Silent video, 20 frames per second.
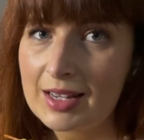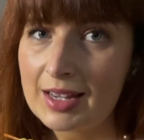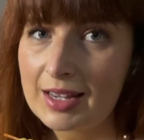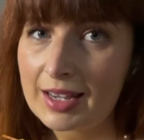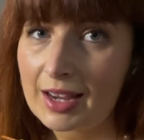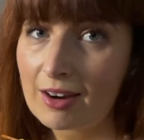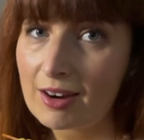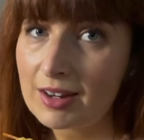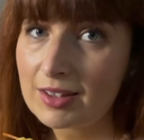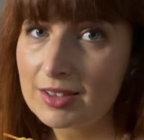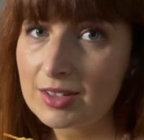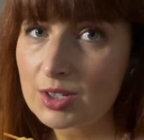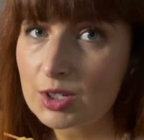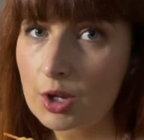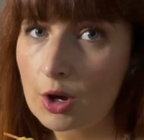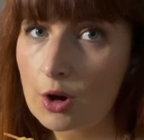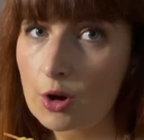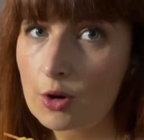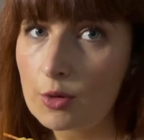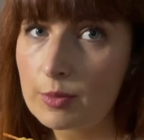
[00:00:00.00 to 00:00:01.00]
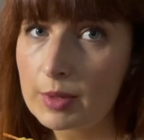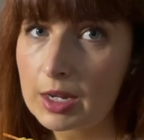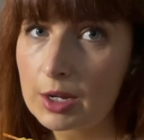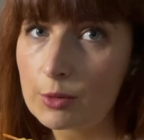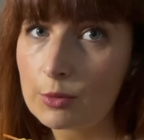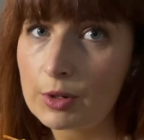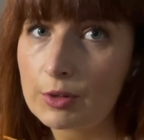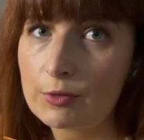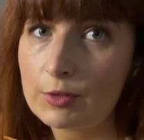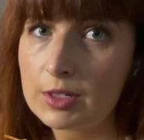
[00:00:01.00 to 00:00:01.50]
carrying this home, it
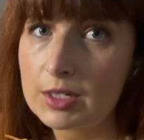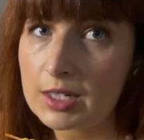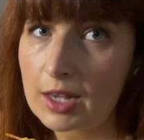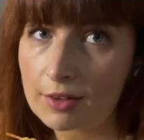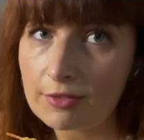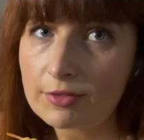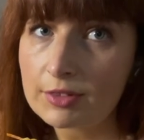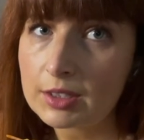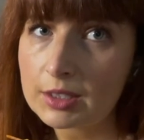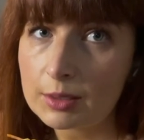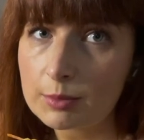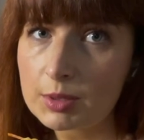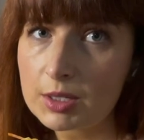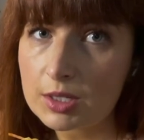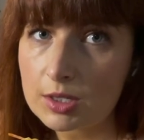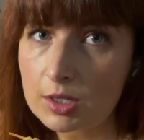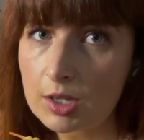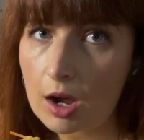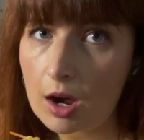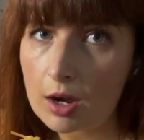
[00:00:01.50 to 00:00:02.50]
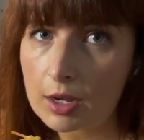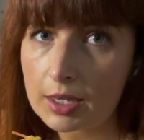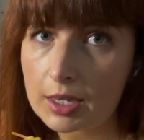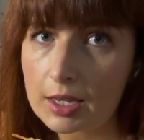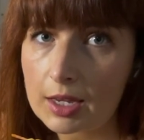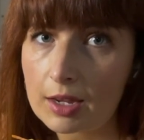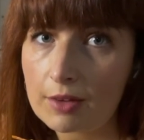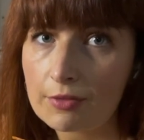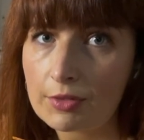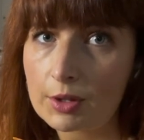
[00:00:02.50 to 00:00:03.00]
would definitely be
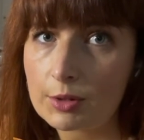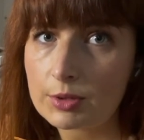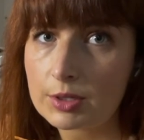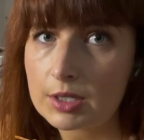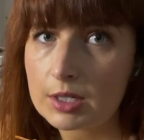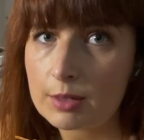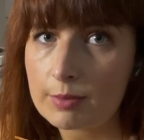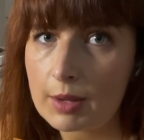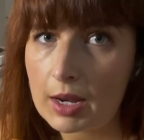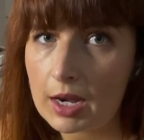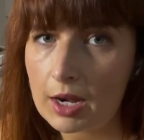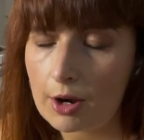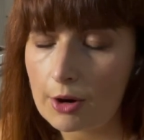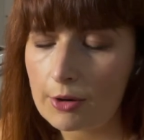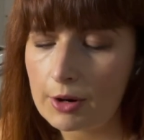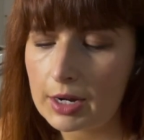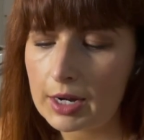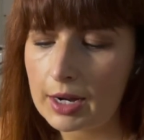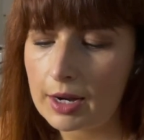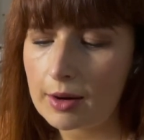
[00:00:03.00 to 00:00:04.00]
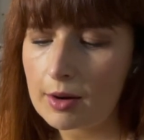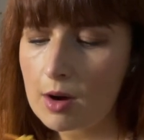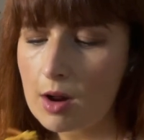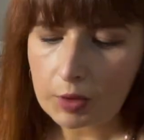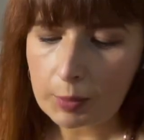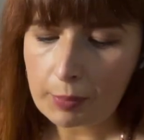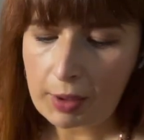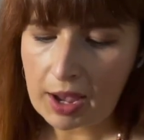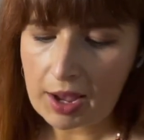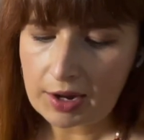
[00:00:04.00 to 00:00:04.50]
soggy if there was tomato in it. The
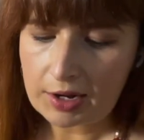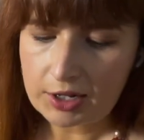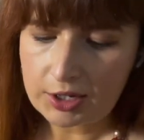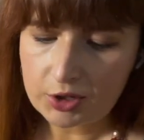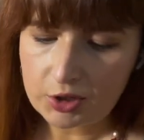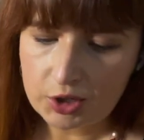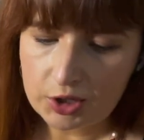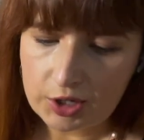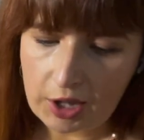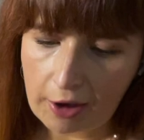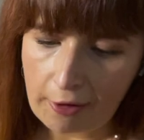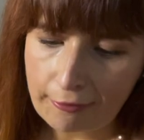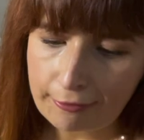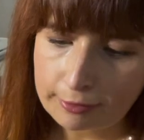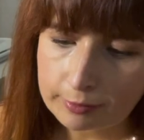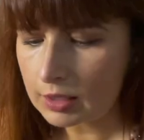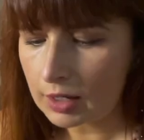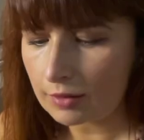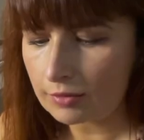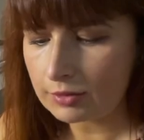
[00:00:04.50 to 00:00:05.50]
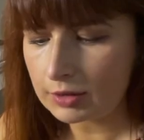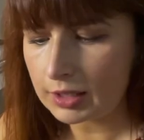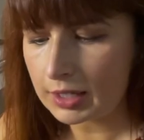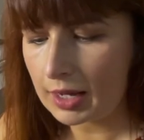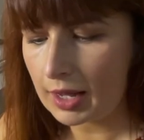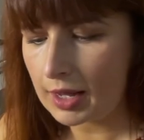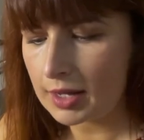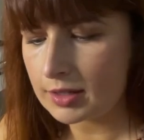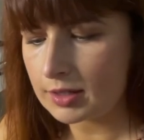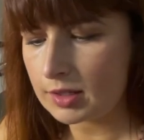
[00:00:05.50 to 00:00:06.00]
patty itself definitely
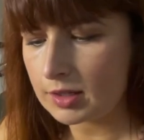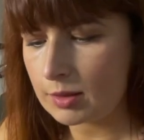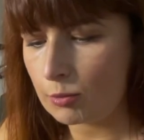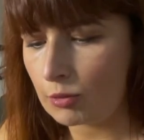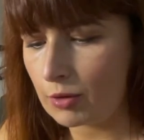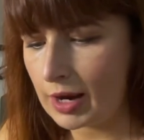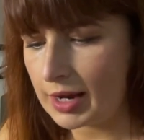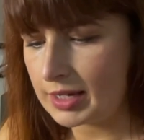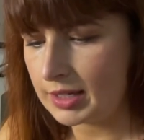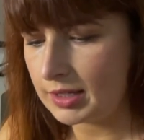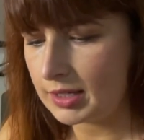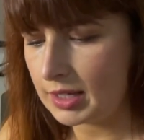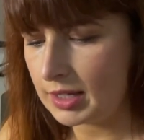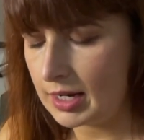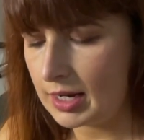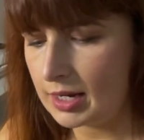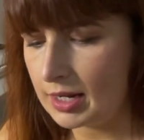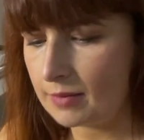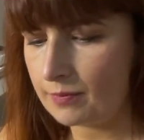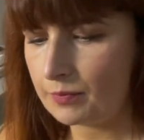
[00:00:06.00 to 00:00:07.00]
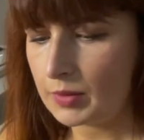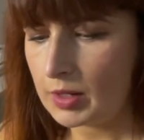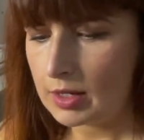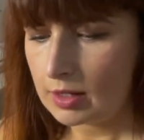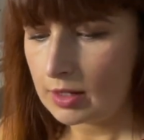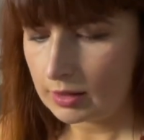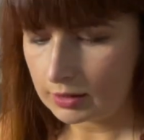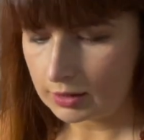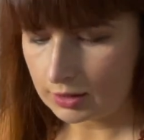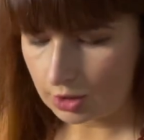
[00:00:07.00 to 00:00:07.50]
has some rice in it.
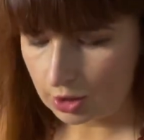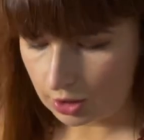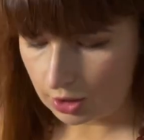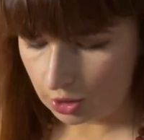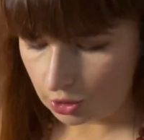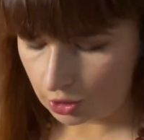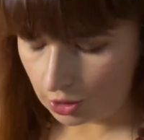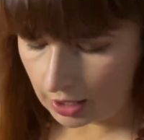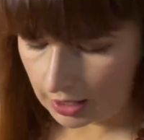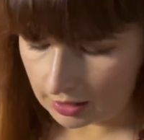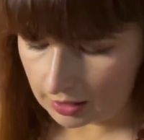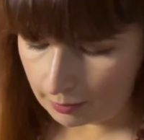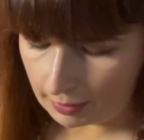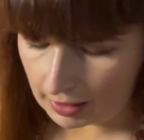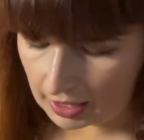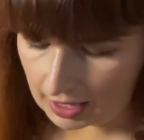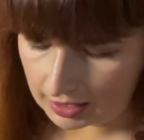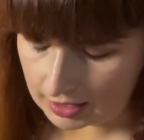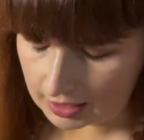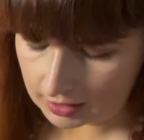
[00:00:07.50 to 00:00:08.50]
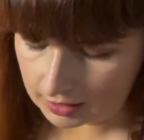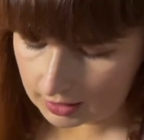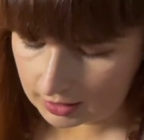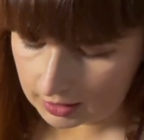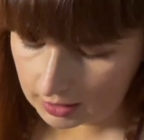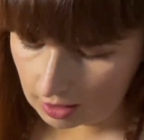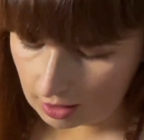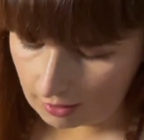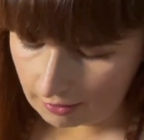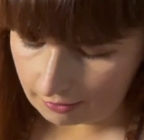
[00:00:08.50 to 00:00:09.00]
Let's just try the patty
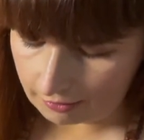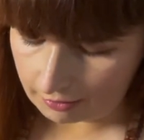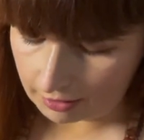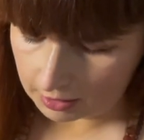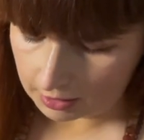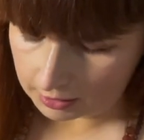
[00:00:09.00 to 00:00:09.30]
itself.